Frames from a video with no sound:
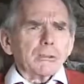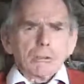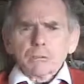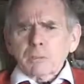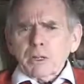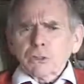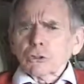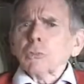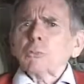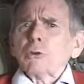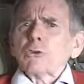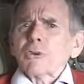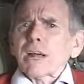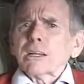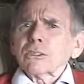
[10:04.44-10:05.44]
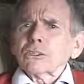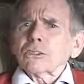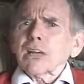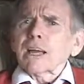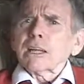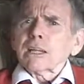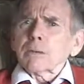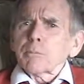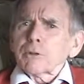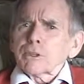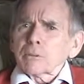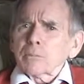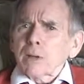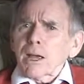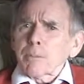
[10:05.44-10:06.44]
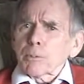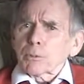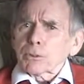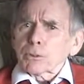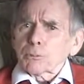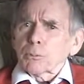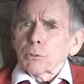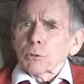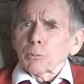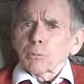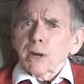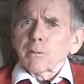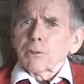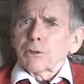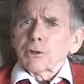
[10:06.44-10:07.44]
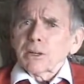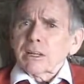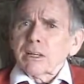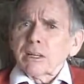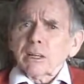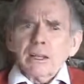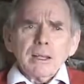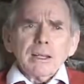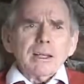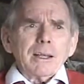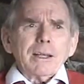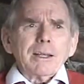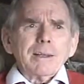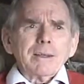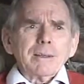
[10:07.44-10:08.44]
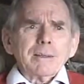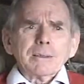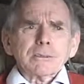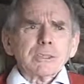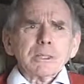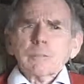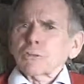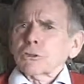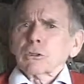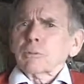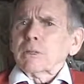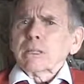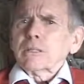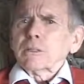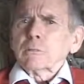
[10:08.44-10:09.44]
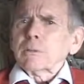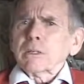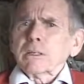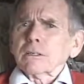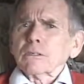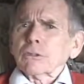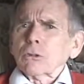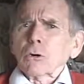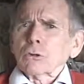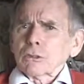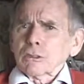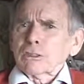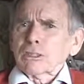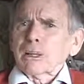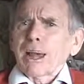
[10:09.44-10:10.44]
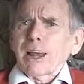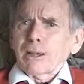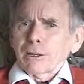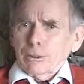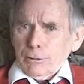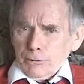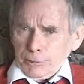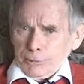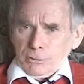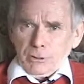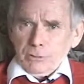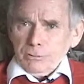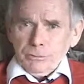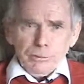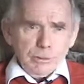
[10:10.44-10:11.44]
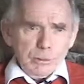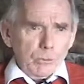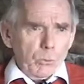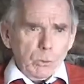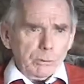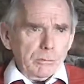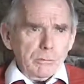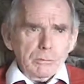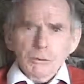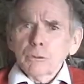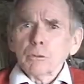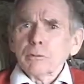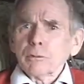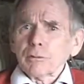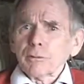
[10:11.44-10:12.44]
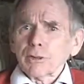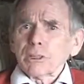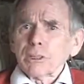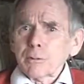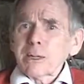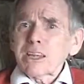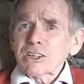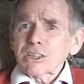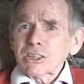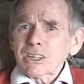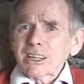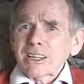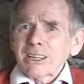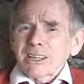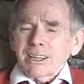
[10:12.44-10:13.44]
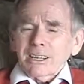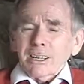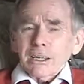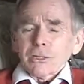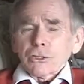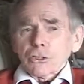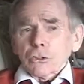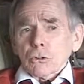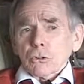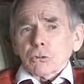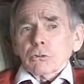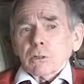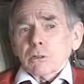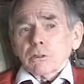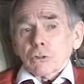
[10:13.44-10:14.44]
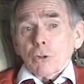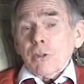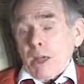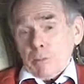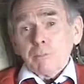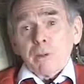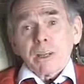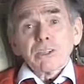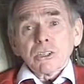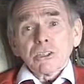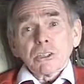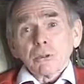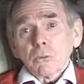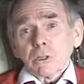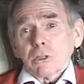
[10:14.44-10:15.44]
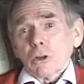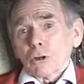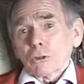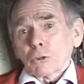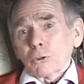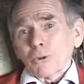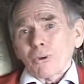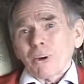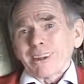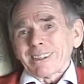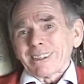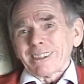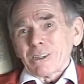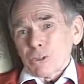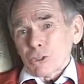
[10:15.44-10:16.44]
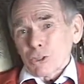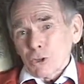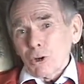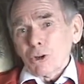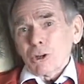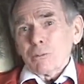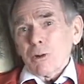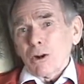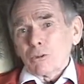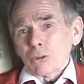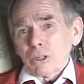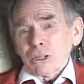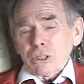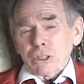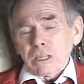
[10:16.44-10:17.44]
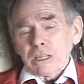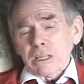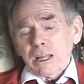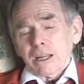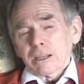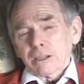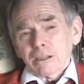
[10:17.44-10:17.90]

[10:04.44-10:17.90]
just by someone signing a piece of paper, as Paul Bremer did, seems to me to be a total denial of what human freedom is. And so it's on that basis that we got quite concerned about this and